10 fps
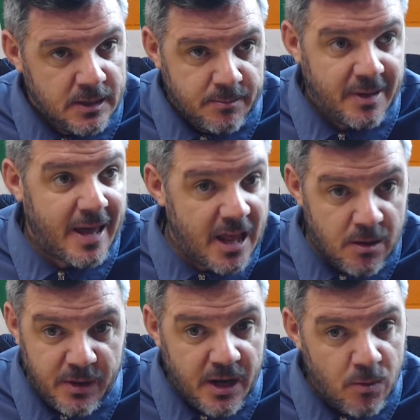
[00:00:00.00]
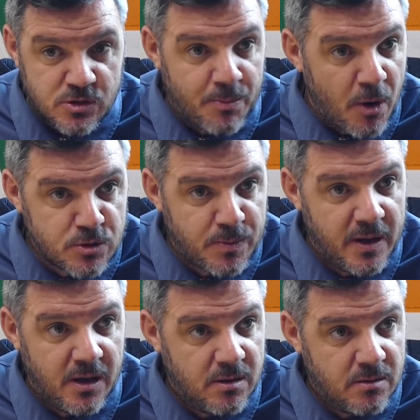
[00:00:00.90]
McCallum, we know, is a box
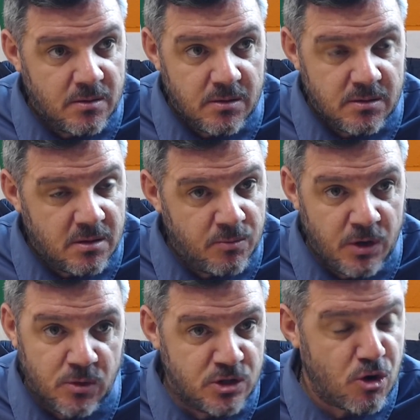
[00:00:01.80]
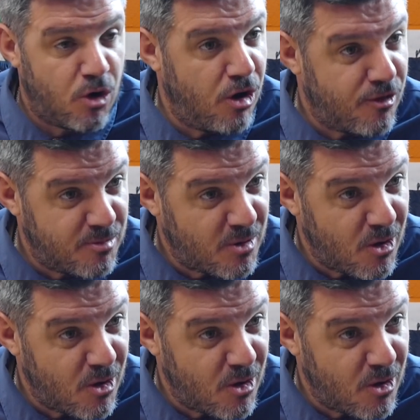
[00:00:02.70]
player. We know they score a lot from